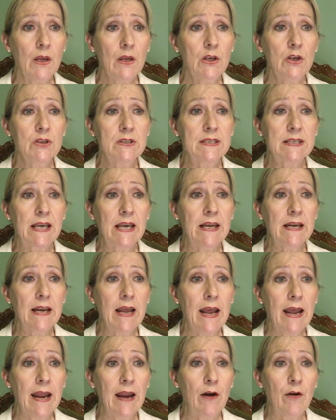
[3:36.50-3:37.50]
your skin,
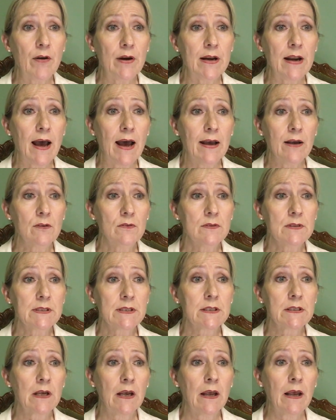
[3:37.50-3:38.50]
hair and
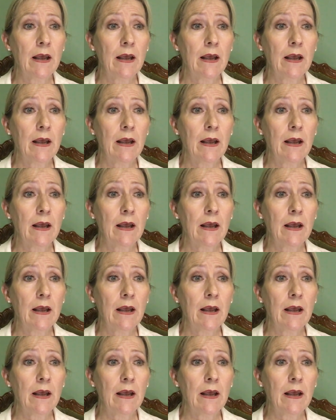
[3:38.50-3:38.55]
nails.